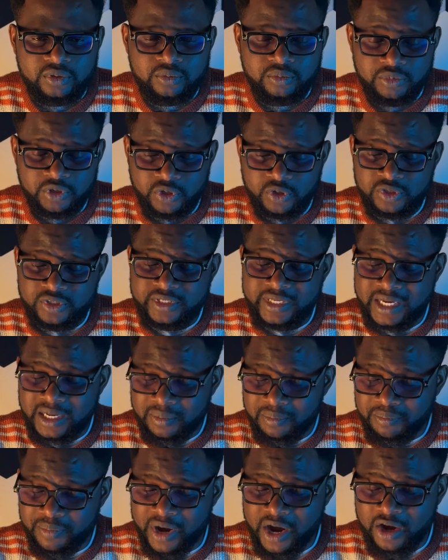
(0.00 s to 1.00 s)
because they are
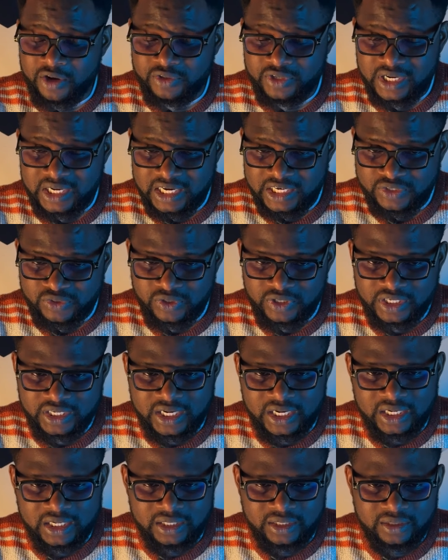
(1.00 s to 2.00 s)
bound
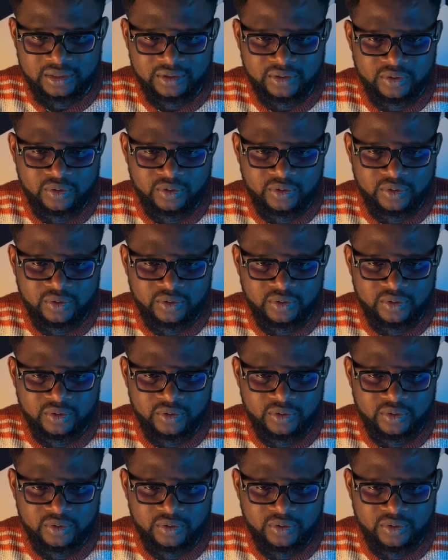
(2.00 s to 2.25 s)
electronically,